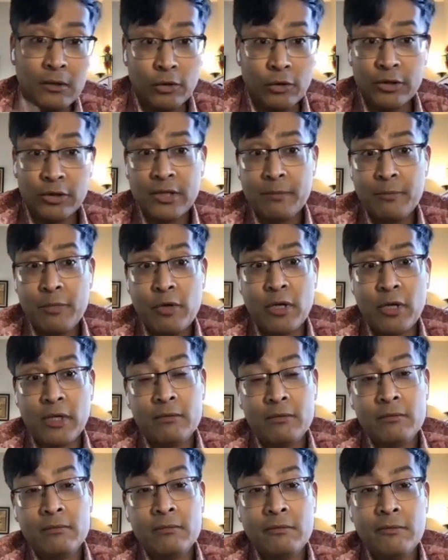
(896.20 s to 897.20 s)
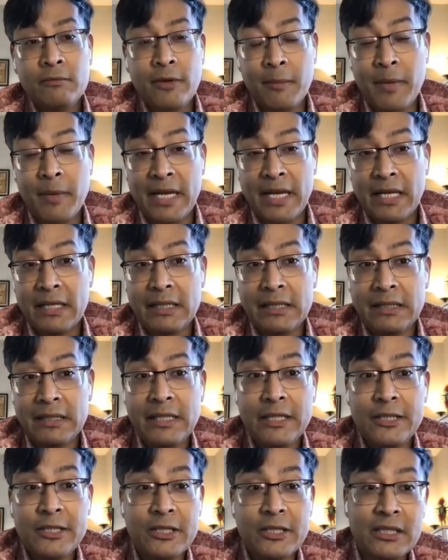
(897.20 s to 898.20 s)
No support from any of the
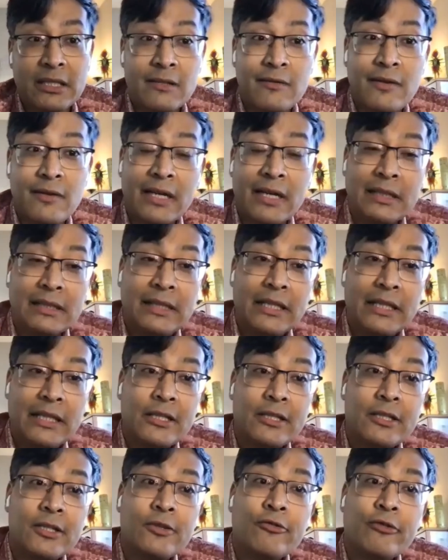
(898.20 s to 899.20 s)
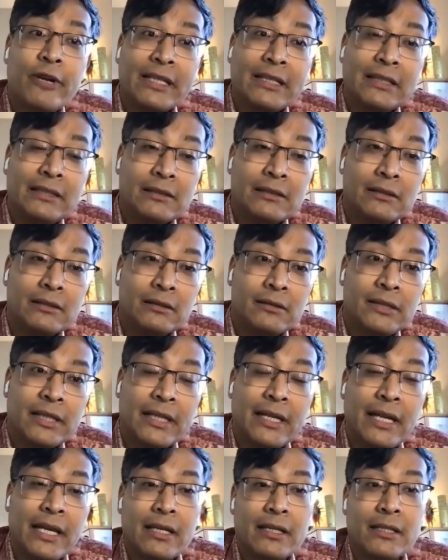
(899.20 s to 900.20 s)
teachers. In fact, the teachers threatened
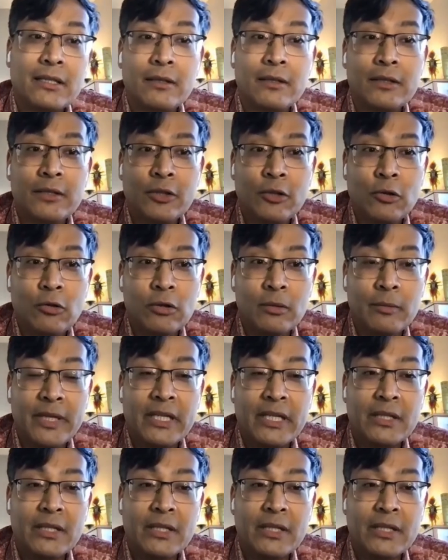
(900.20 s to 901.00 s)
to kick us out of school